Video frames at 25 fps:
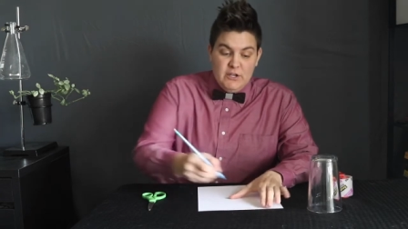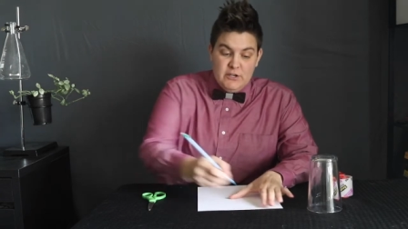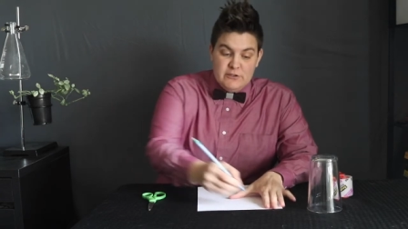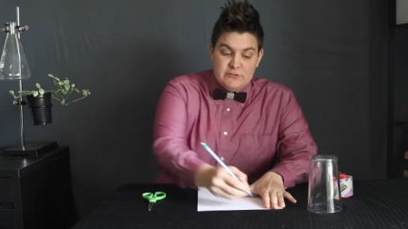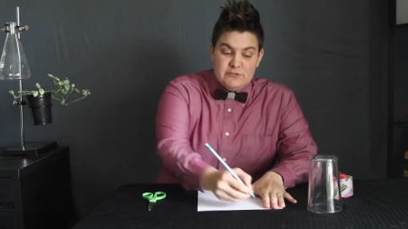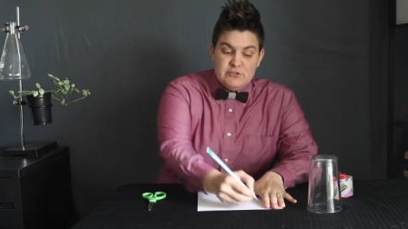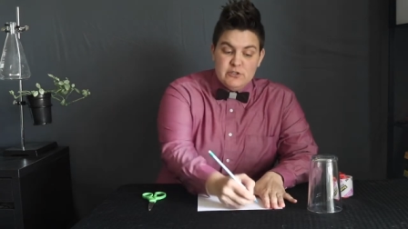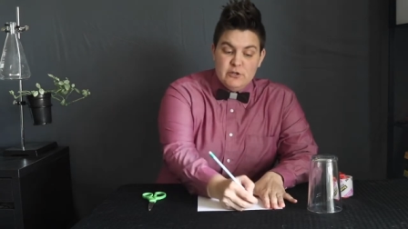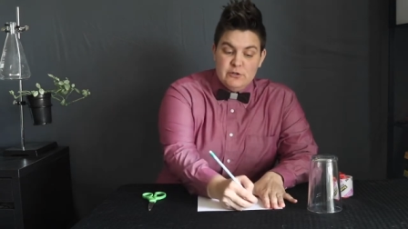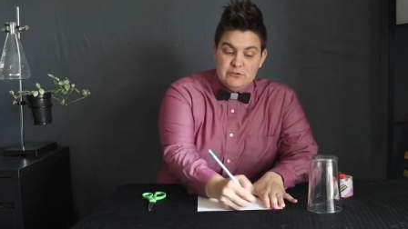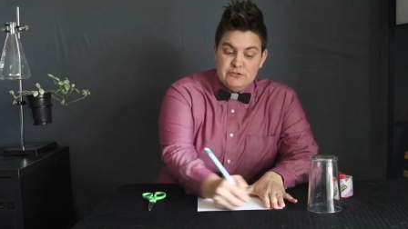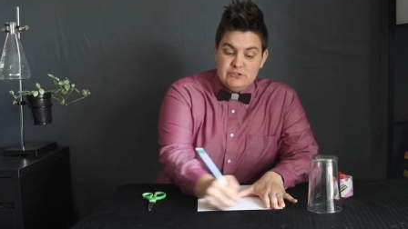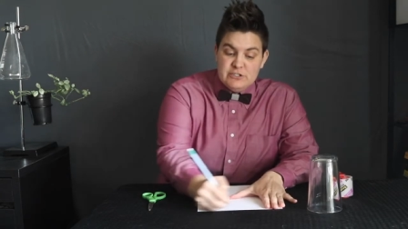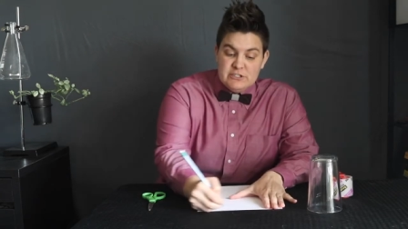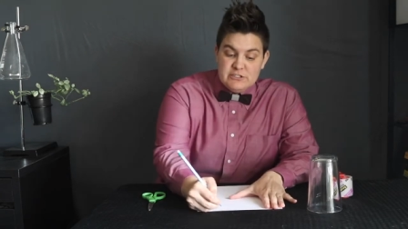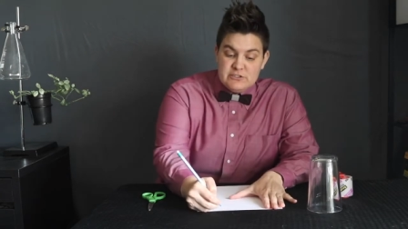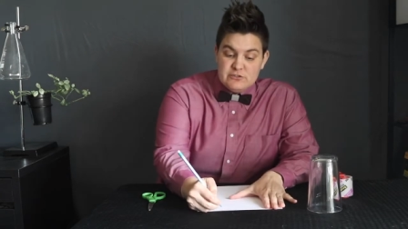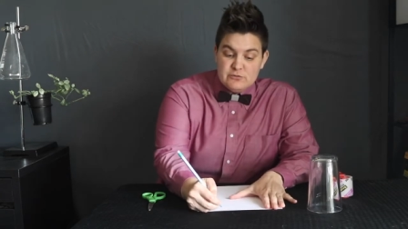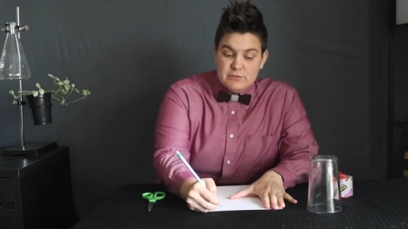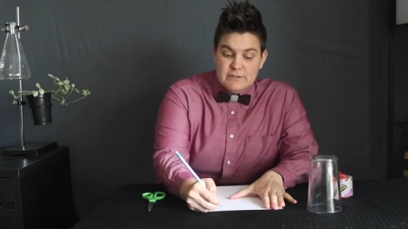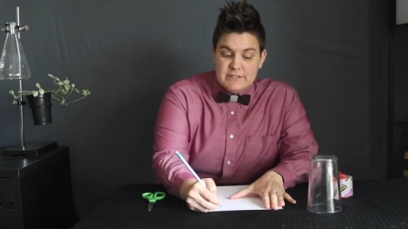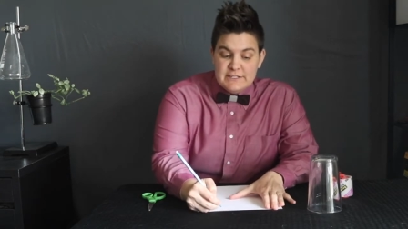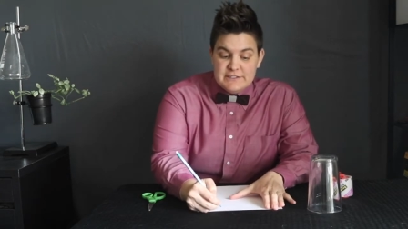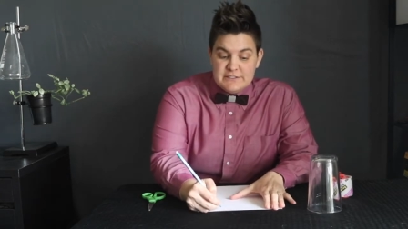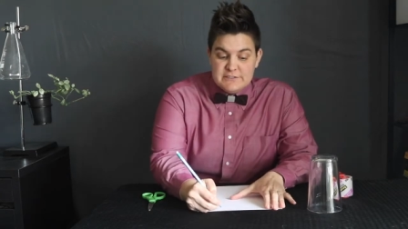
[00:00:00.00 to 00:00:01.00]
So just
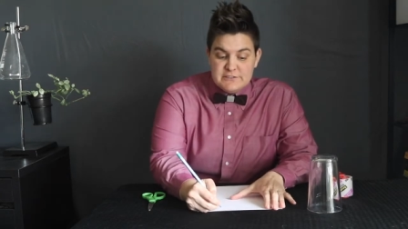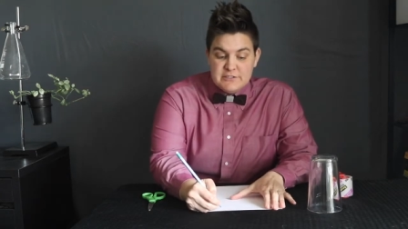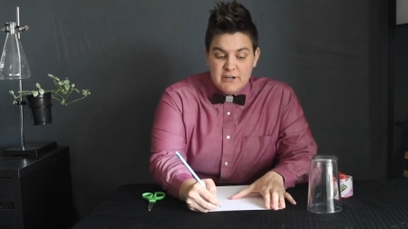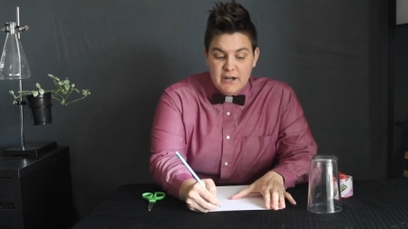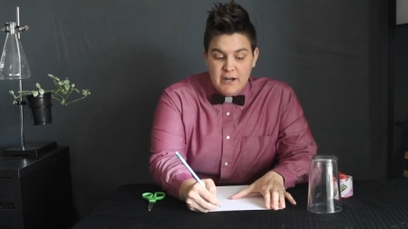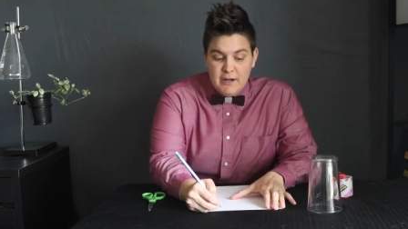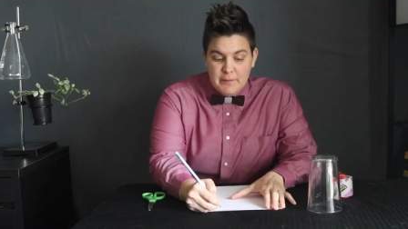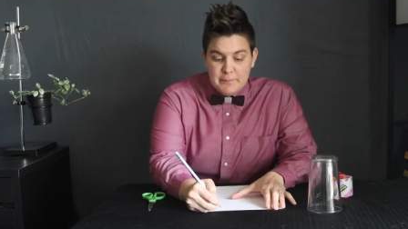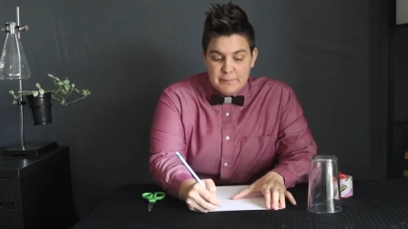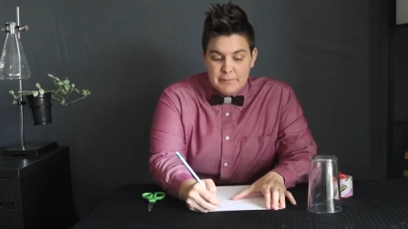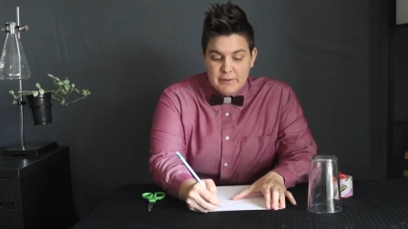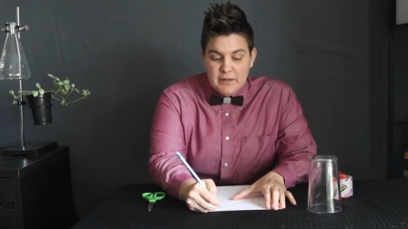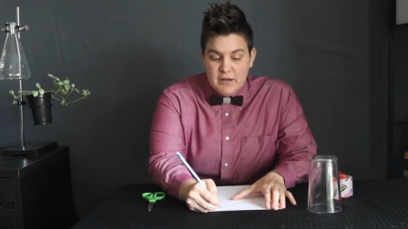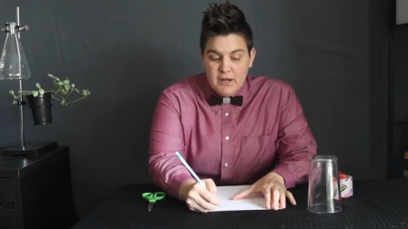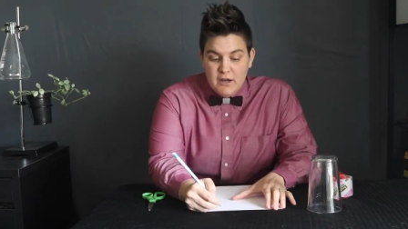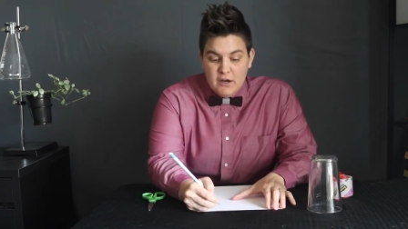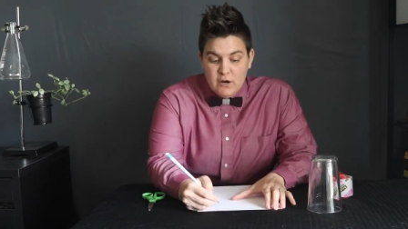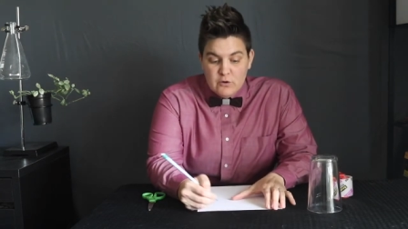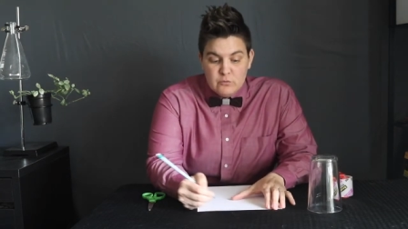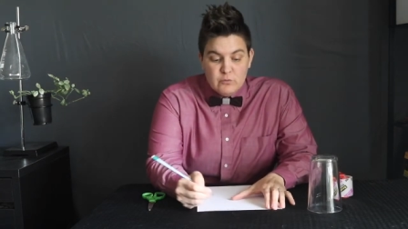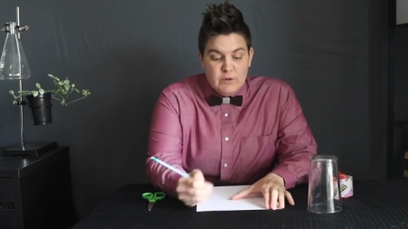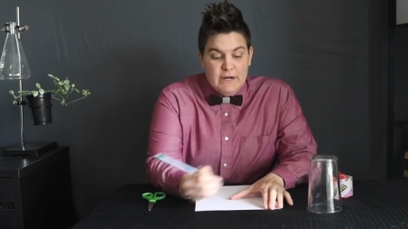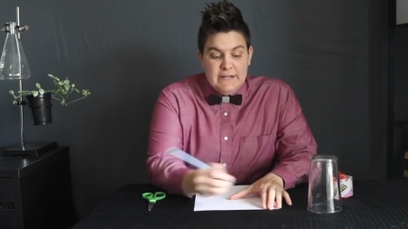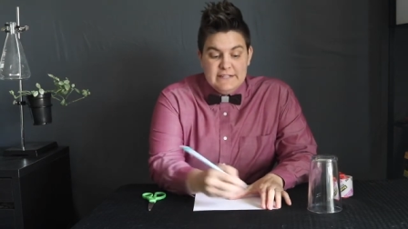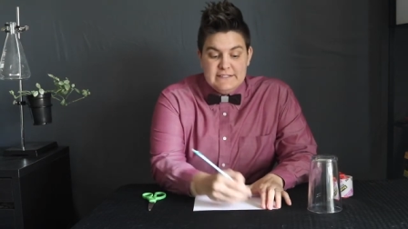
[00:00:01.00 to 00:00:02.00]
right at the top,
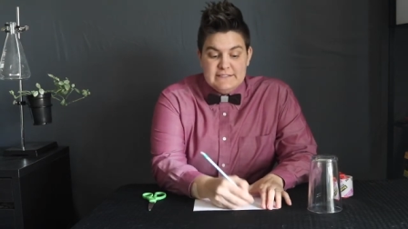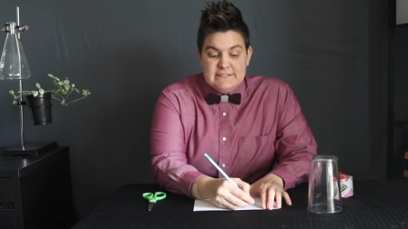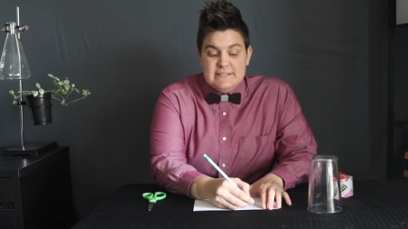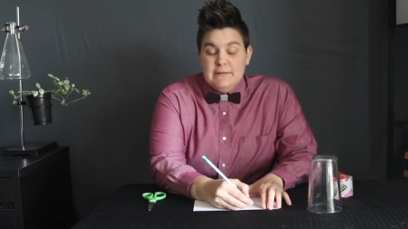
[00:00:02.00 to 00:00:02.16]
write